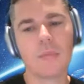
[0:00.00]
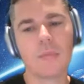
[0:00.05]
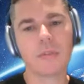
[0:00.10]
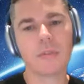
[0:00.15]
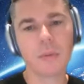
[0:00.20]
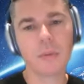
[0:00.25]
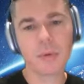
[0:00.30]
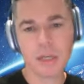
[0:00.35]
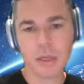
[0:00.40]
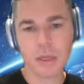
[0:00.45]
Um,
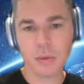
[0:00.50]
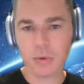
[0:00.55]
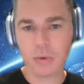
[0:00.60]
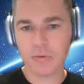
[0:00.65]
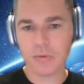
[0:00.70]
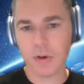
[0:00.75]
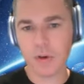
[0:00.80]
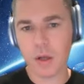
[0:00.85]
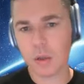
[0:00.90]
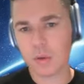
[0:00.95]
typically,
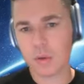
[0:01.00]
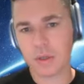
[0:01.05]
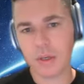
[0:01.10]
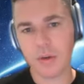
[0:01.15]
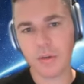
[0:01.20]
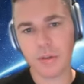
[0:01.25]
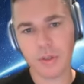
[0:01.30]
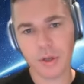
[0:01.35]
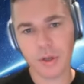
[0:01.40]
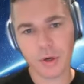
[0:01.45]
we'll follow
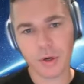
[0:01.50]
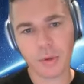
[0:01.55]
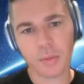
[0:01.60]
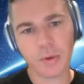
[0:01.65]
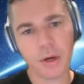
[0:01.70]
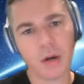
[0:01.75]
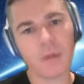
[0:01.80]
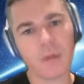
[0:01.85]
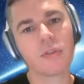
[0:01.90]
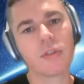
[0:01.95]
the
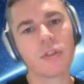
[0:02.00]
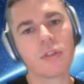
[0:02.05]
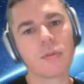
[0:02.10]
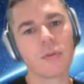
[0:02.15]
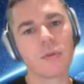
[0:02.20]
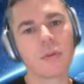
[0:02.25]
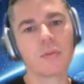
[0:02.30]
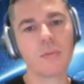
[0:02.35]
Ethereum conferences